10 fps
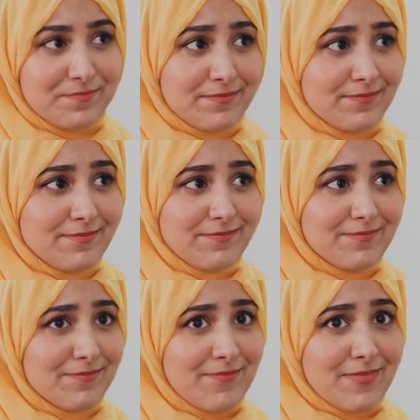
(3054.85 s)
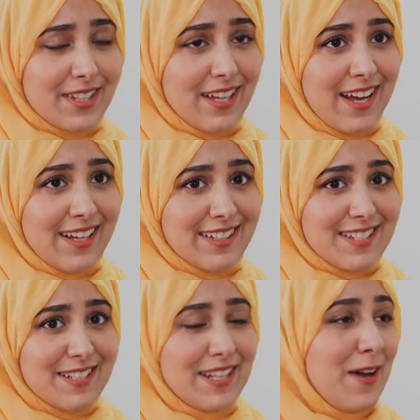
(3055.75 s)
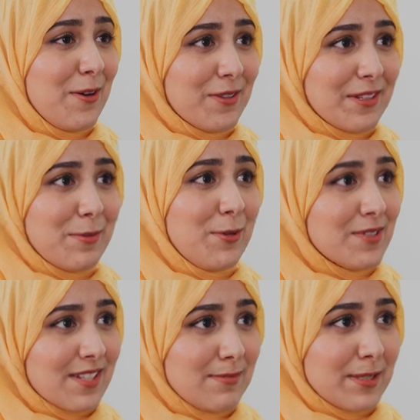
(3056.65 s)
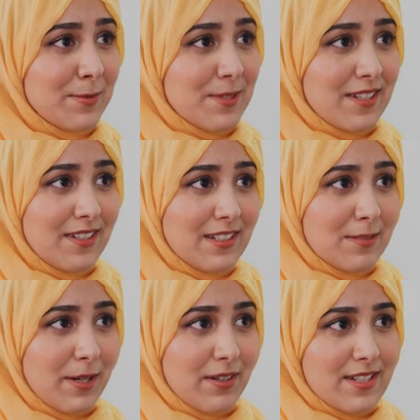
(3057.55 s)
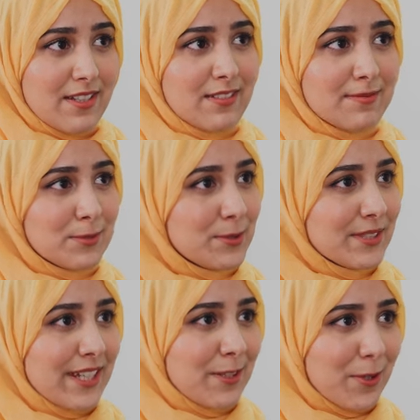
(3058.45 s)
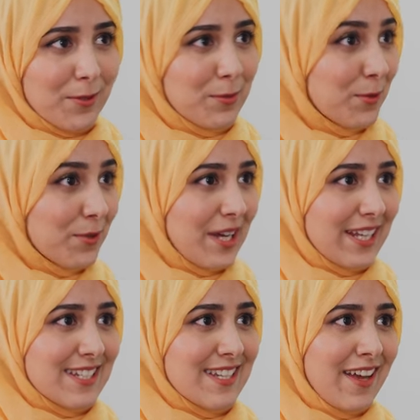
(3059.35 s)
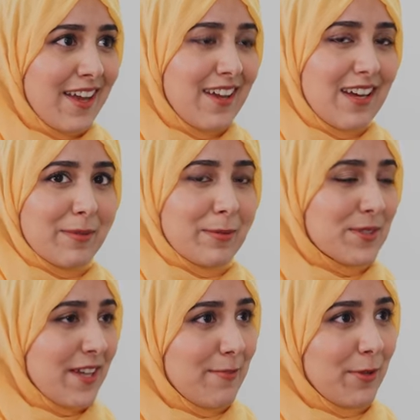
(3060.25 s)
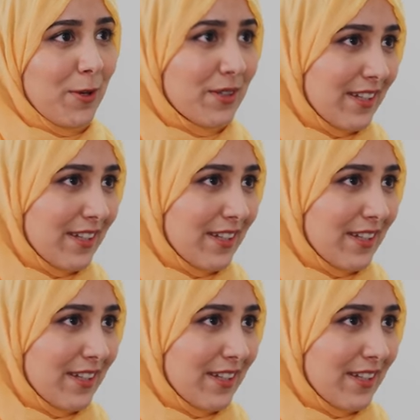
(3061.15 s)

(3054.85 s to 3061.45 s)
And now that I'm older, I'm able to learn about Islam more, and I know more, and I'm able to have my own